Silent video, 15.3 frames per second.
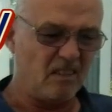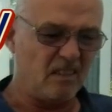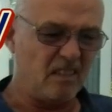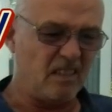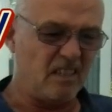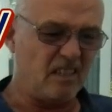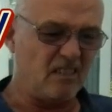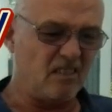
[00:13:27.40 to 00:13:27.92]

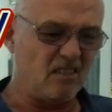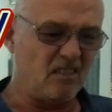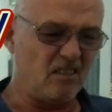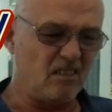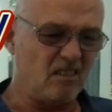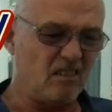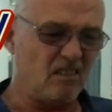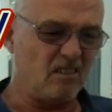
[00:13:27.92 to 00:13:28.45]
Yeah,
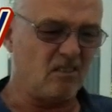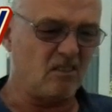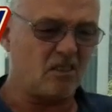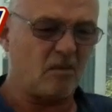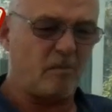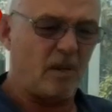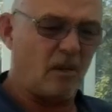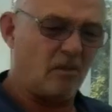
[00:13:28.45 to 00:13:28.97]
because
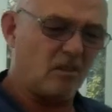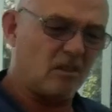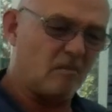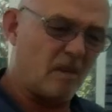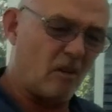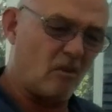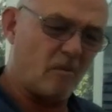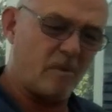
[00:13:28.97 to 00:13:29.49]
the
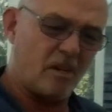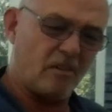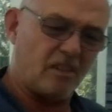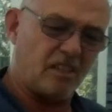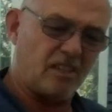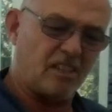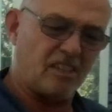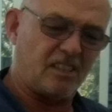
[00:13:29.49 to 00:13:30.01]
motor
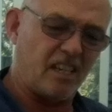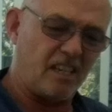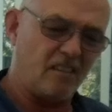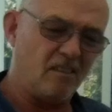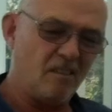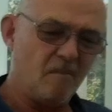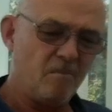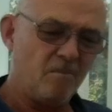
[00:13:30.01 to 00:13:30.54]
bogey's this end,
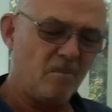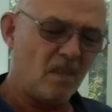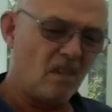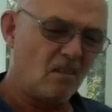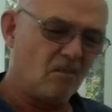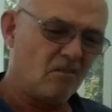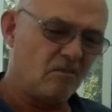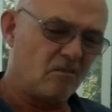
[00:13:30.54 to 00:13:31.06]

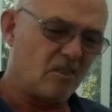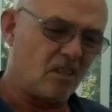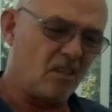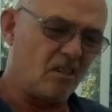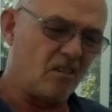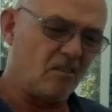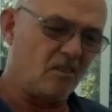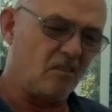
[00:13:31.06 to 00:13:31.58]

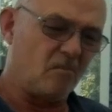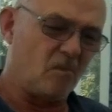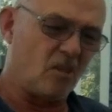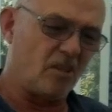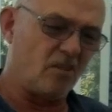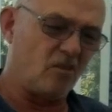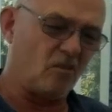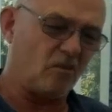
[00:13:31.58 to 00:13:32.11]
so you
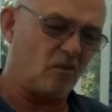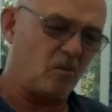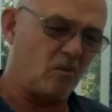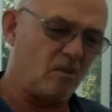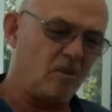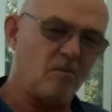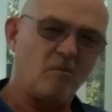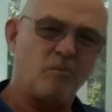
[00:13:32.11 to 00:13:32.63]
might not.
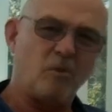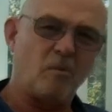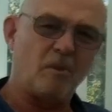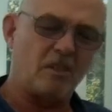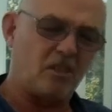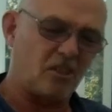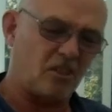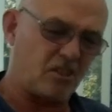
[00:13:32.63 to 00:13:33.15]
You can
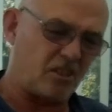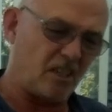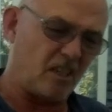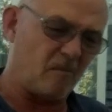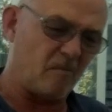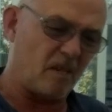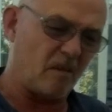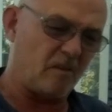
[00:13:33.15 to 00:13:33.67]
probably just see
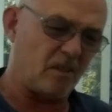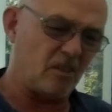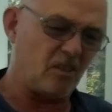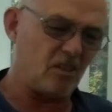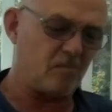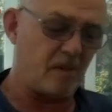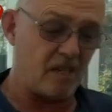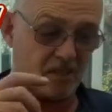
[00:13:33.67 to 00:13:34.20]
them. Maybe you can
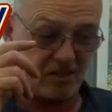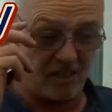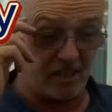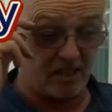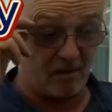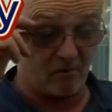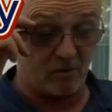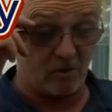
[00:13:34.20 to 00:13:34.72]
just about see
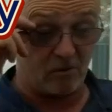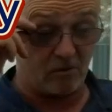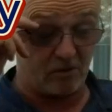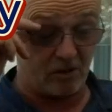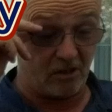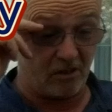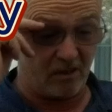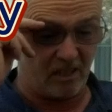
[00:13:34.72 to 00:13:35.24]
them wheels
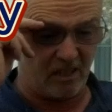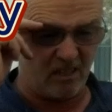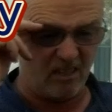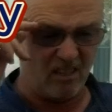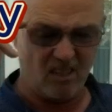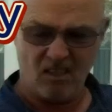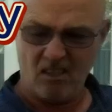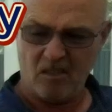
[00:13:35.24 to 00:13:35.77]
turning.
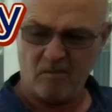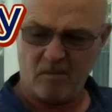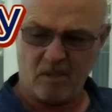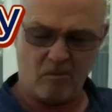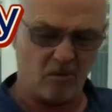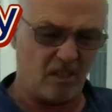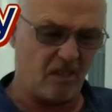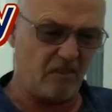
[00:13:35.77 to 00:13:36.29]

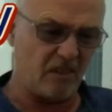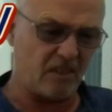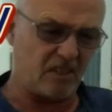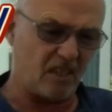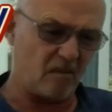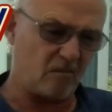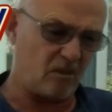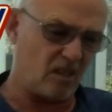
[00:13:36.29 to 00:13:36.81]
But we'll give it
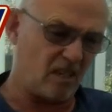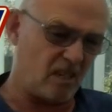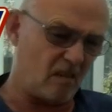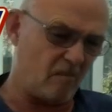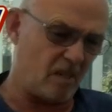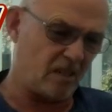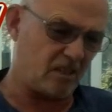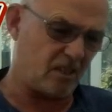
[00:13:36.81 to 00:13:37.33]
some, because then that
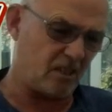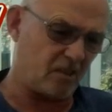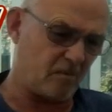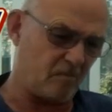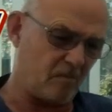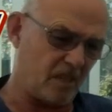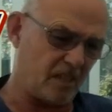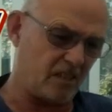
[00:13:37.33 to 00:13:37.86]

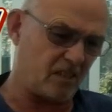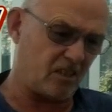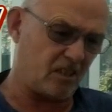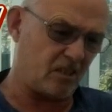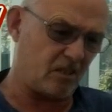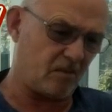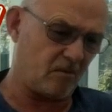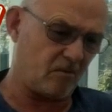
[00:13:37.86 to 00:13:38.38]
creates
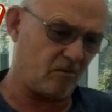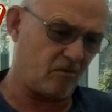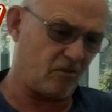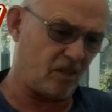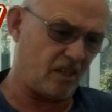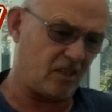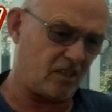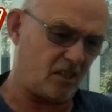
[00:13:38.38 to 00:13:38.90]

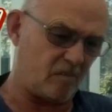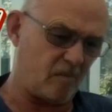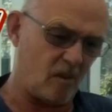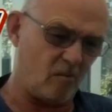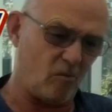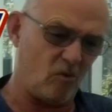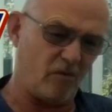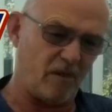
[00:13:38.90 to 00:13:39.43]
the
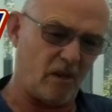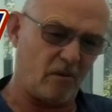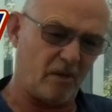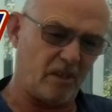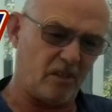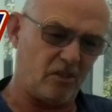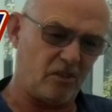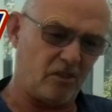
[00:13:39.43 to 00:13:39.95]
smoke, more
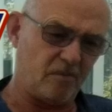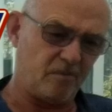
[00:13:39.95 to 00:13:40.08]
voltage.